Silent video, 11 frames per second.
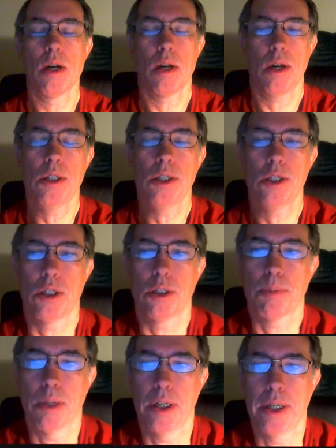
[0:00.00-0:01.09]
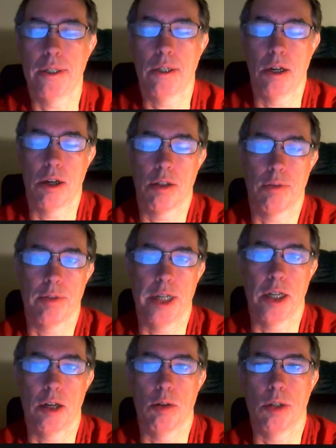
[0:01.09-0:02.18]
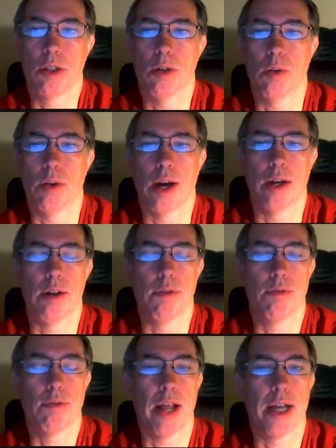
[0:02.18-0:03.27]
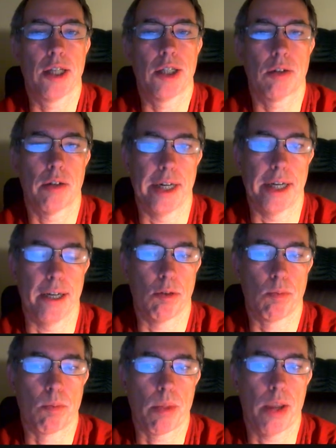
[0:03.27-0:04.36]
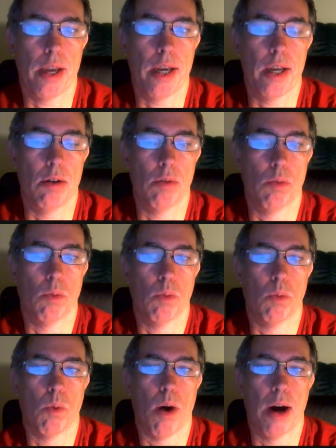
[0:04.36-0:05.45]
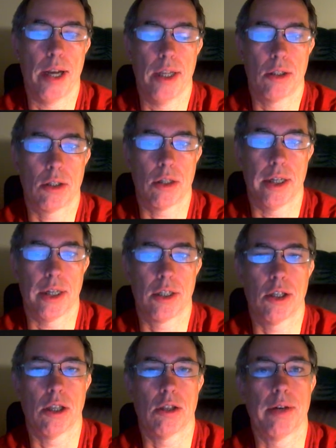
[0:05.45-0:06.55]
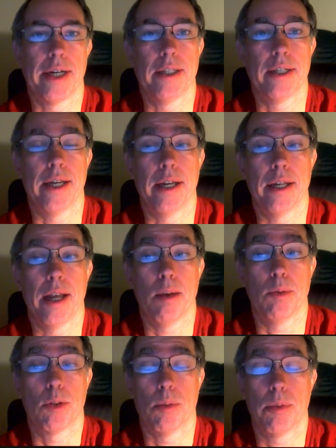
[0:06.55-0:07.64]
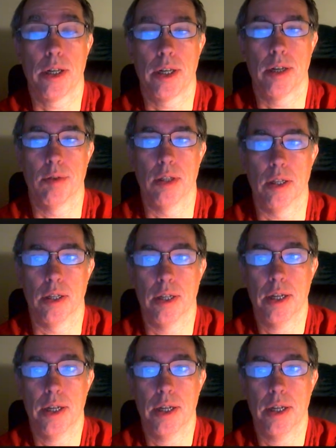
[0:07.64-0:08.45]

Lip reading: I just explained in another video what's going on in flash trading and why it's going to accelerate the end game. So I'm going to give a little